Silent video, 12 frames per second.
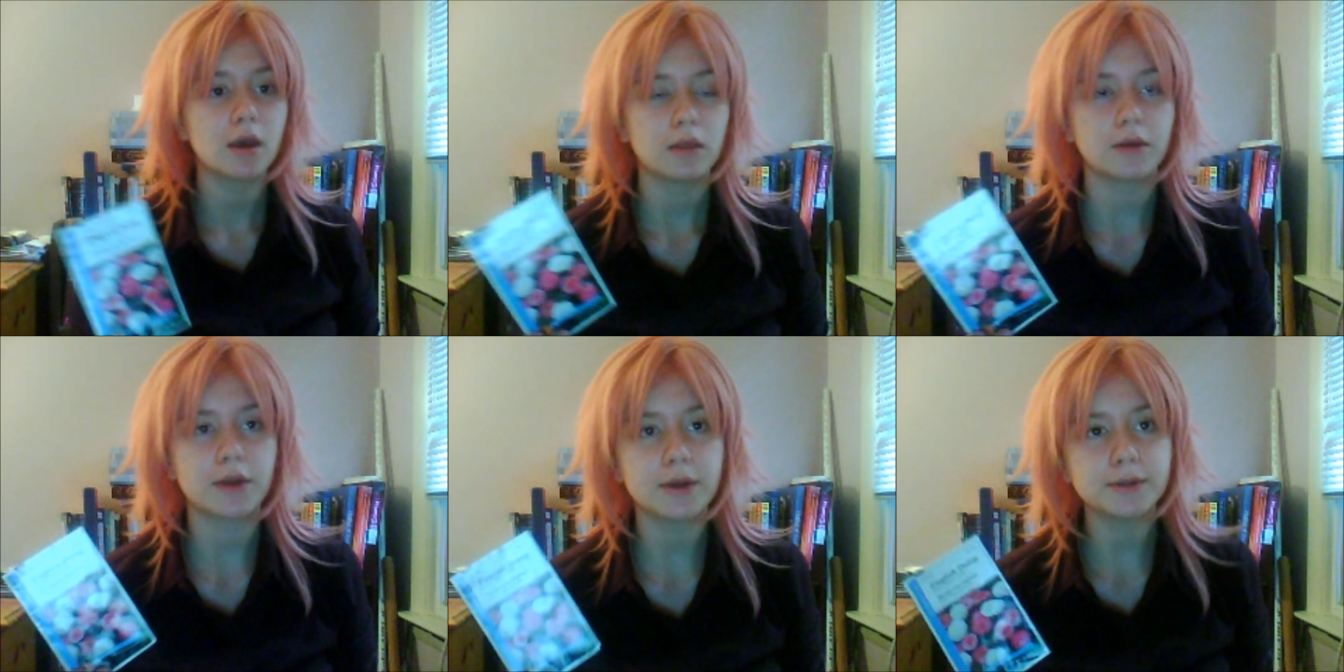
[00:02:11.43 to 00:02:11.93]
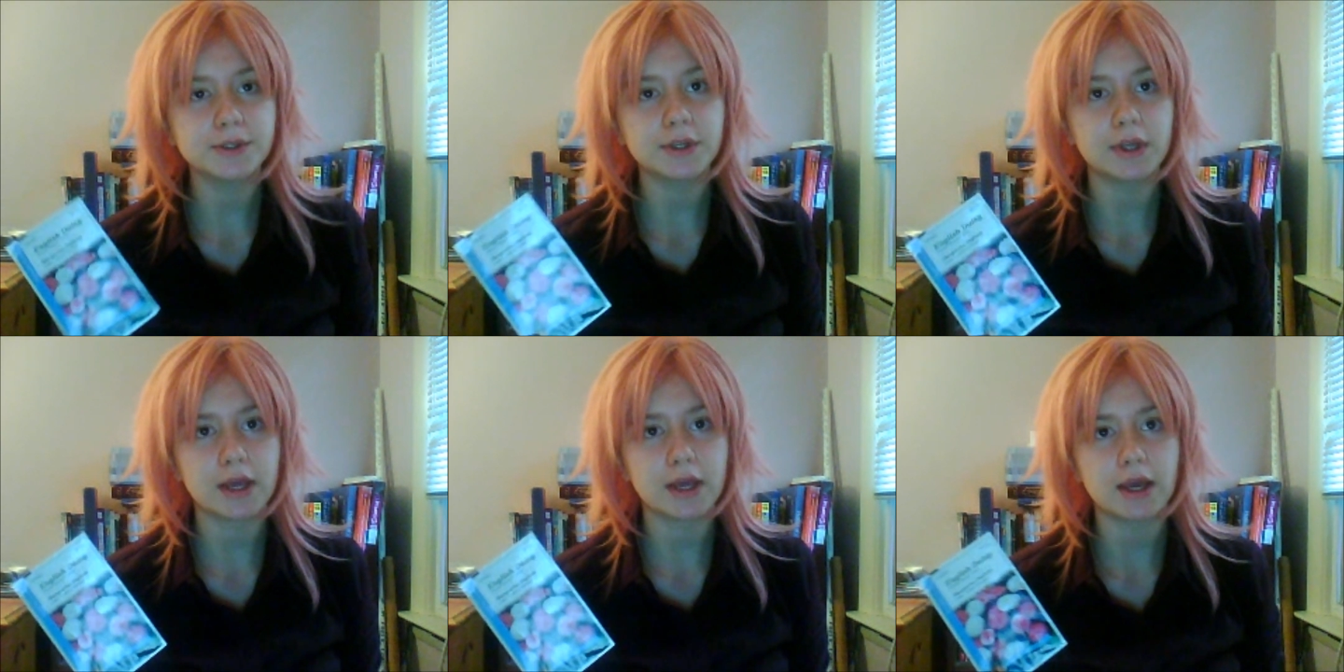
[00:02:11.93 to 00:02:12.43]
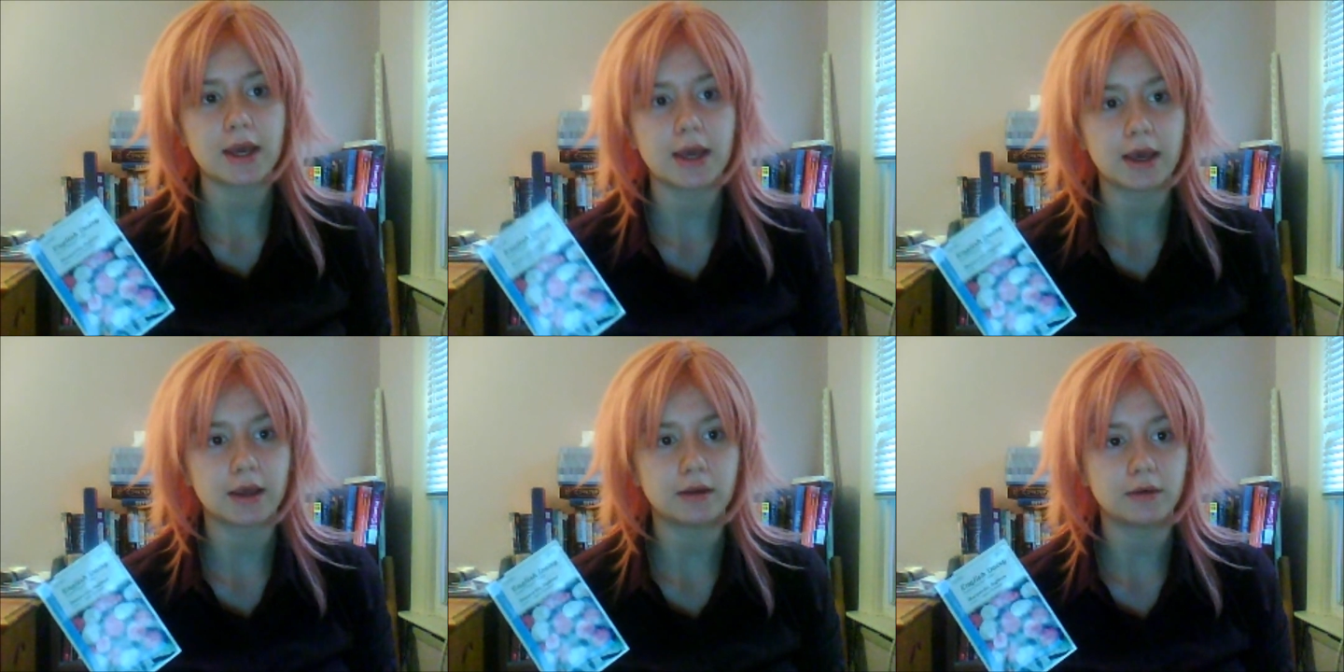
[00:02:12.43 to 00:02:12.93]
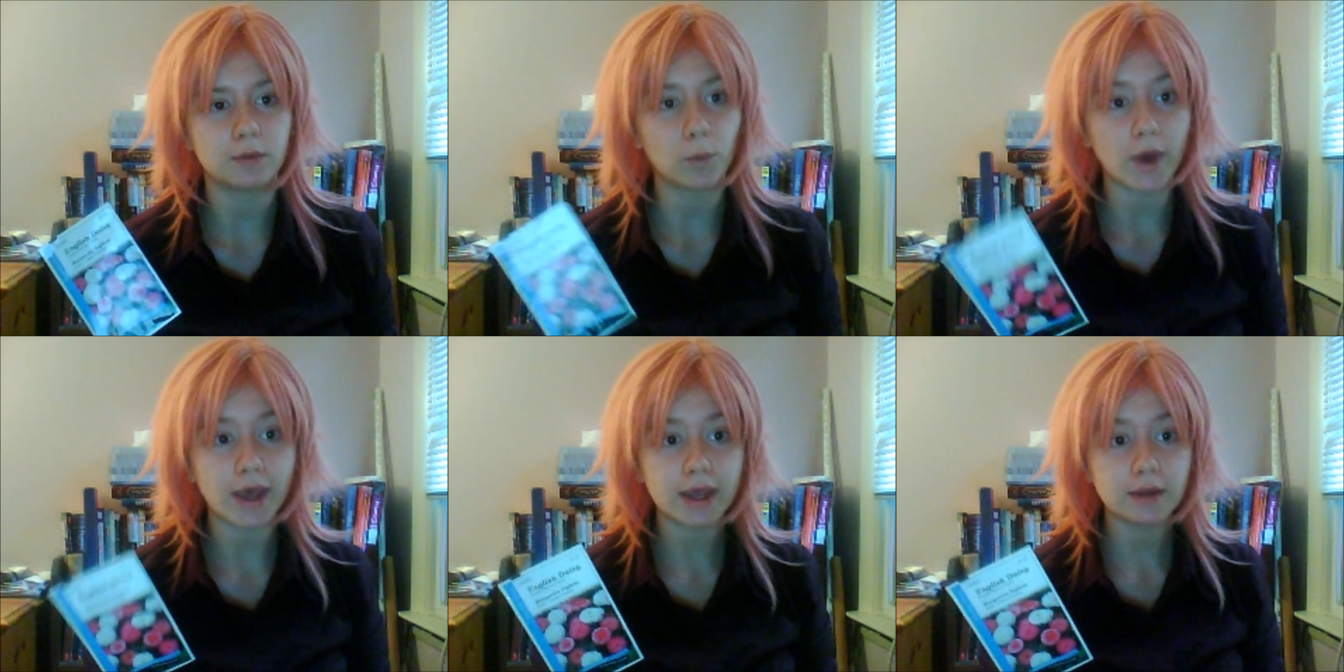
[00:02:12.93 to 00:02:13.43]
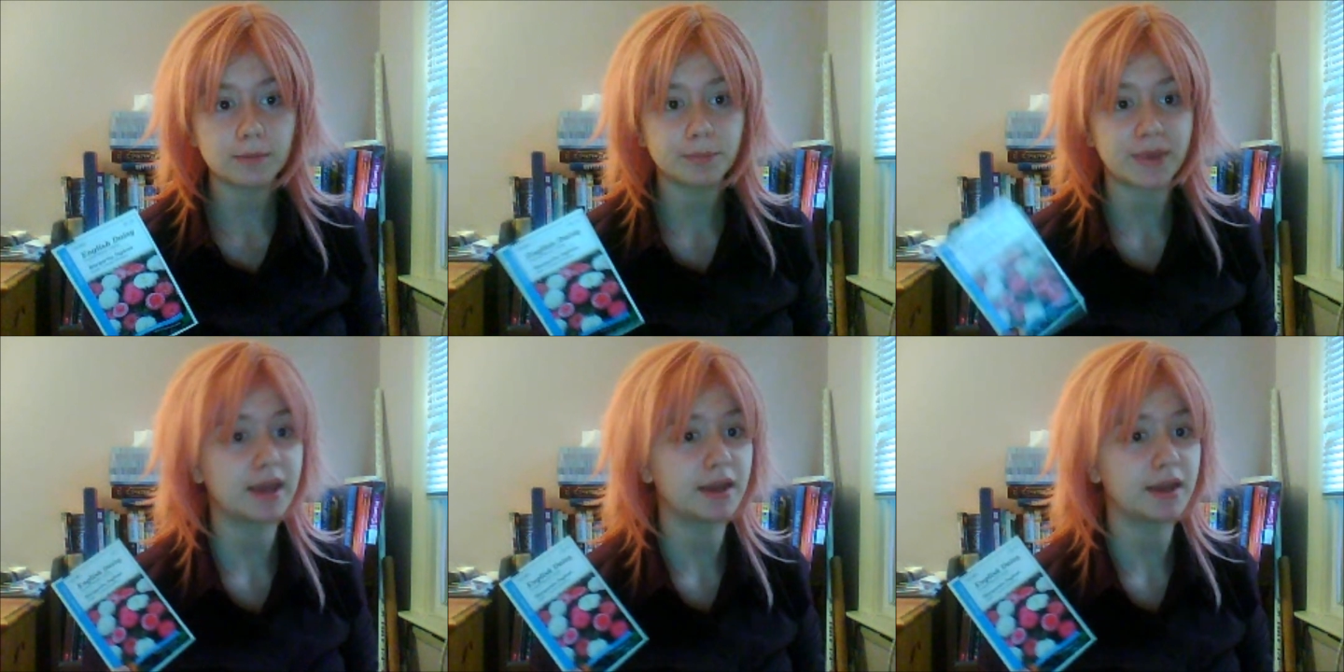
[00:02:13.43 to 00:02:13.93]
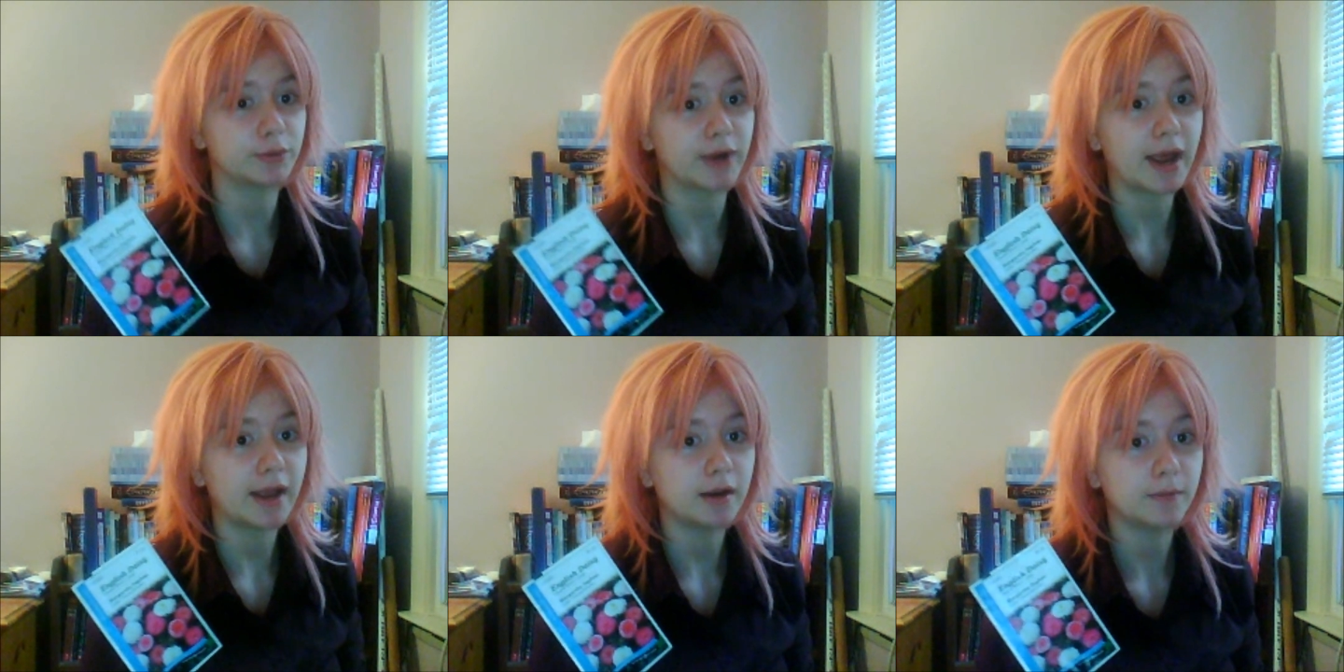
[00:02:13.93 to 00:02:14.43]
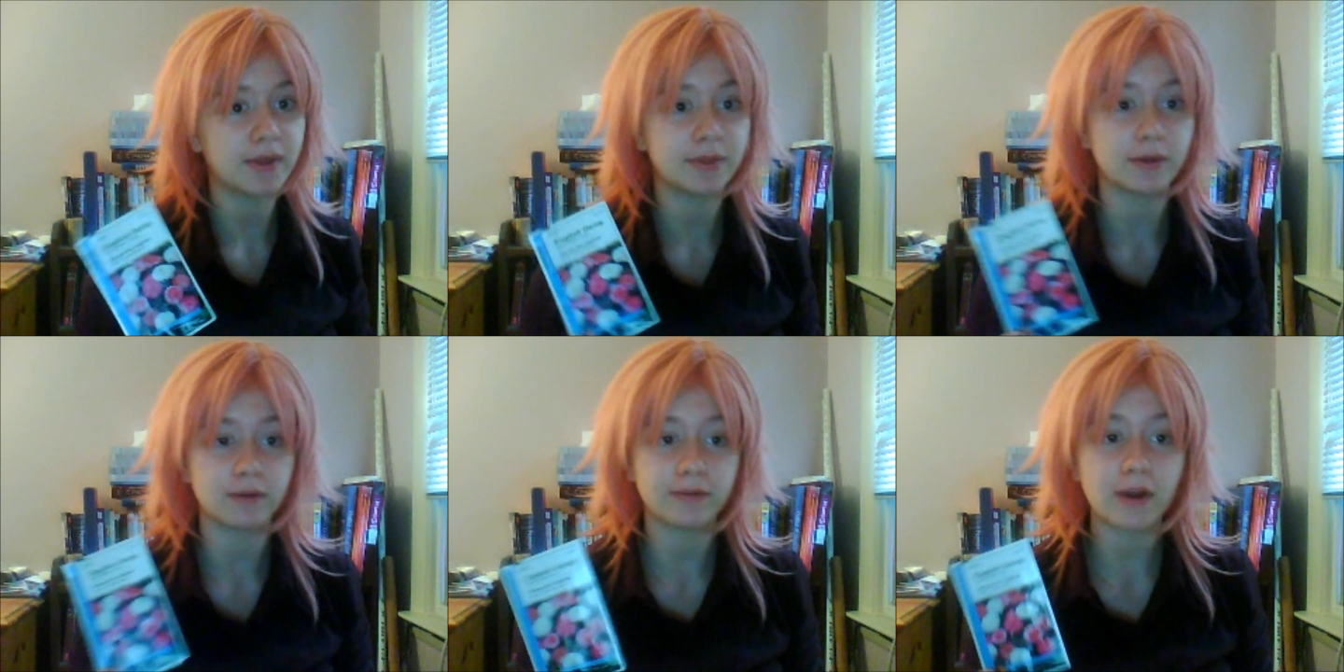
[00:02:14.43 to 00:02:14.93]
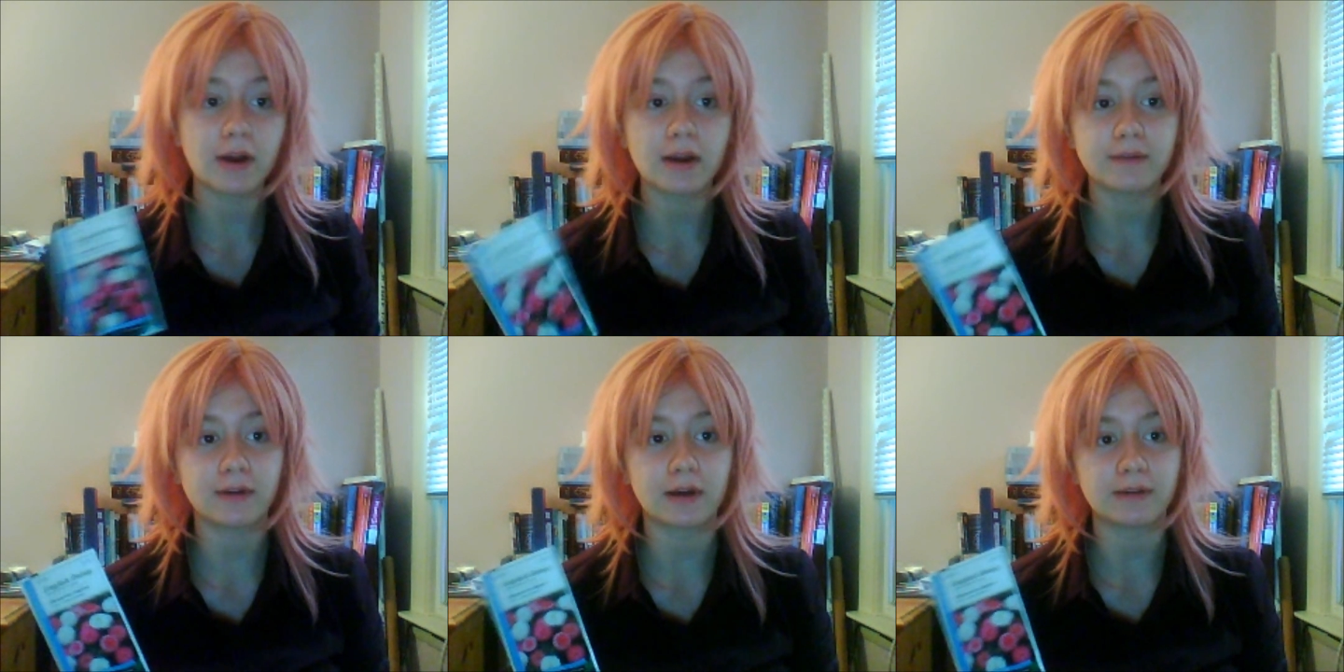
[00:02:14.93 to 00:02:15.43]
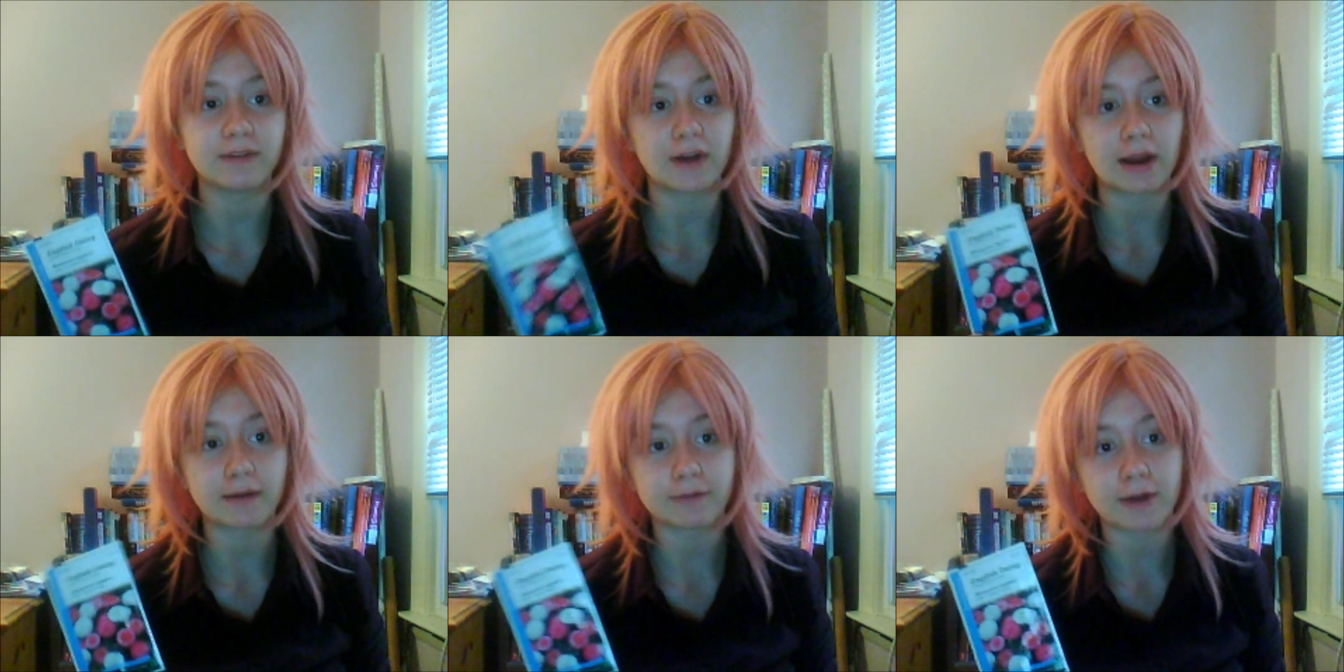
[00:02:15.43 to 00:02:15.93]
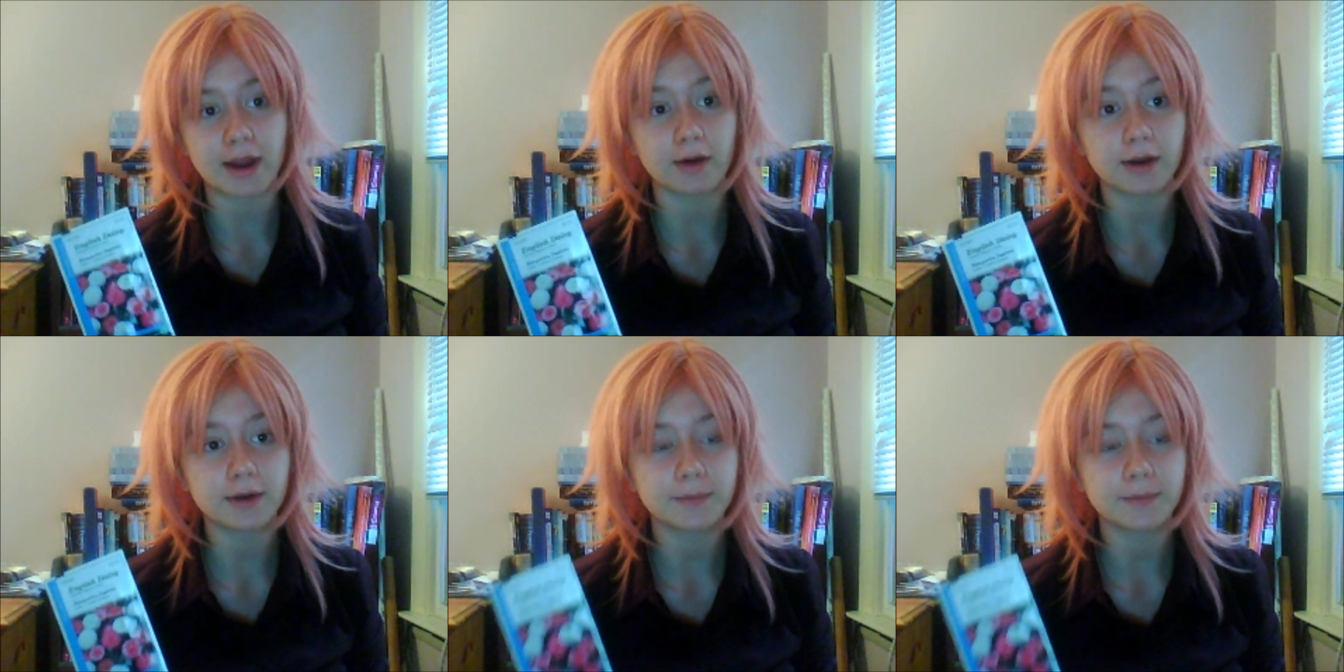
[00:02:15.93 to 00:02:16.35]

They're usually in white, pink, and red, and they're very, very, very fragrant.